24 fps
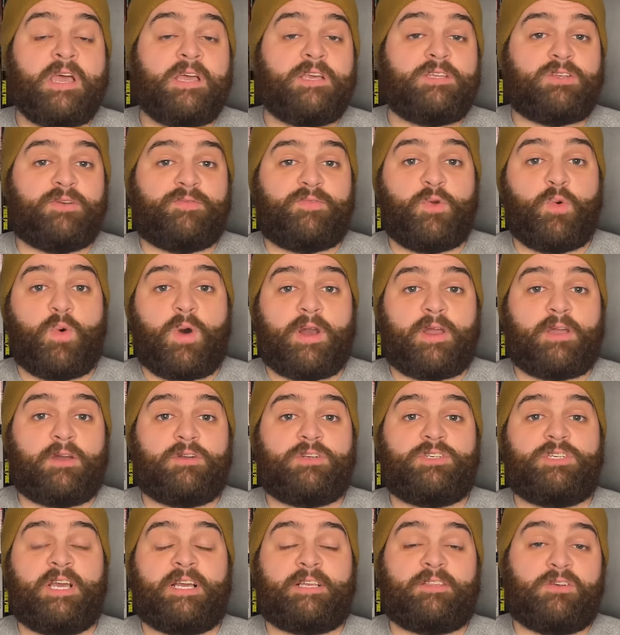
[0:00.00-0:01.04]
So if you want to go
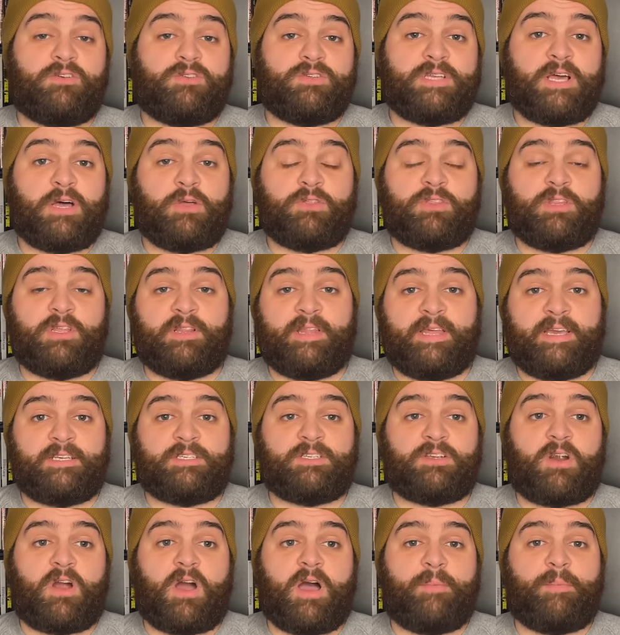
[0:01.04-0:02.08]
check those out, the links
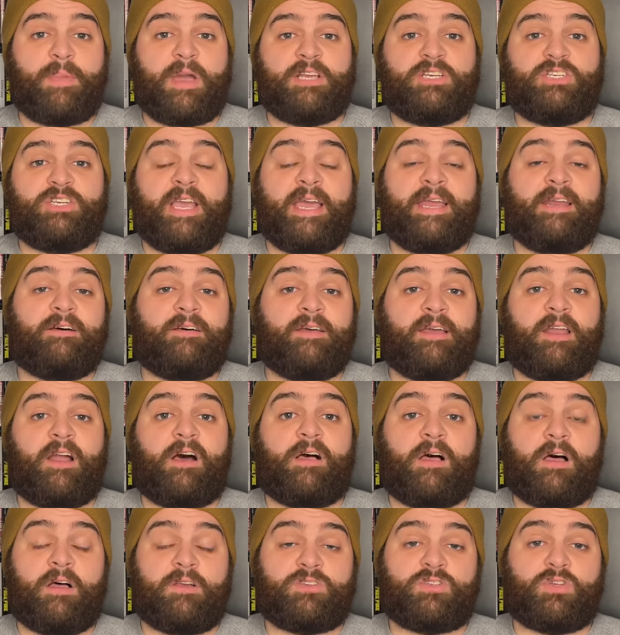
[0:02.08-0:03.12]
are on my channel and I'll
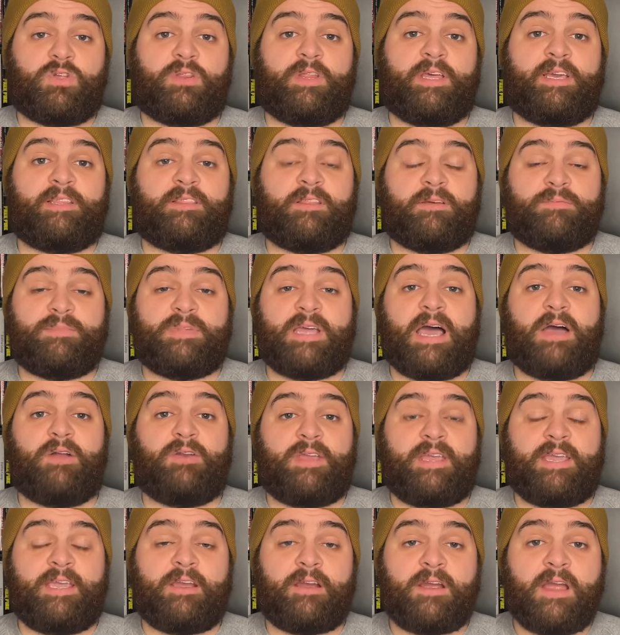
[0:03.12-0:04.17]
also link them down
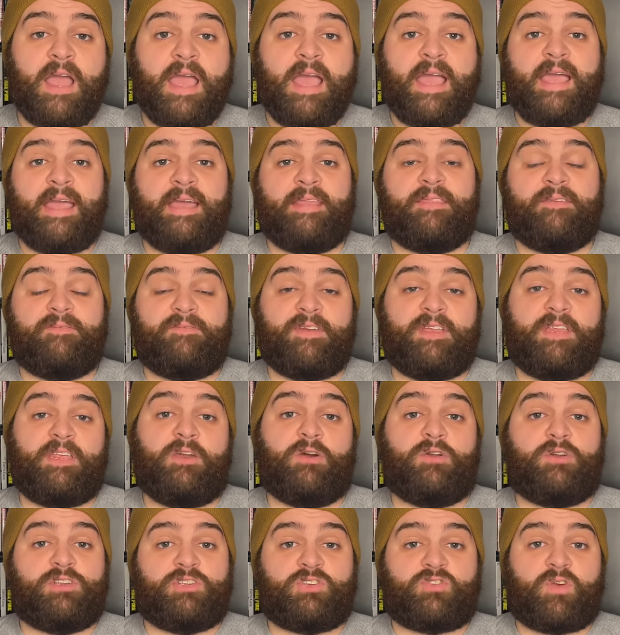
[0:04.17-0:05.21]
here in the video
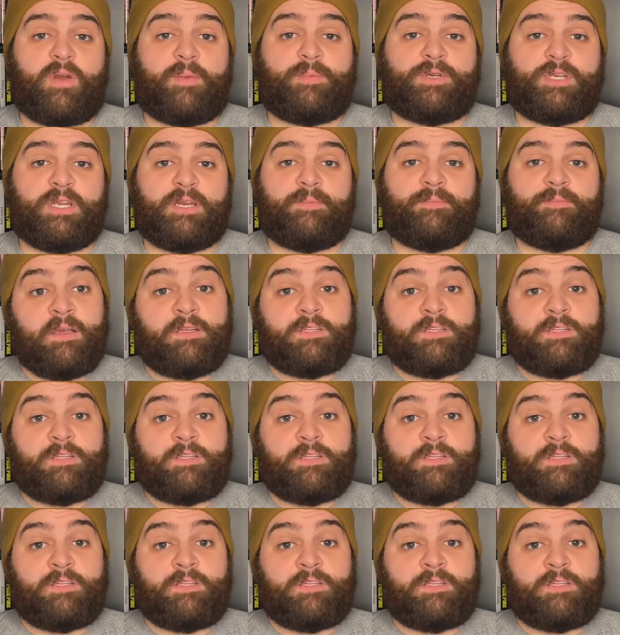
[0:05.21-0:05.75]
description.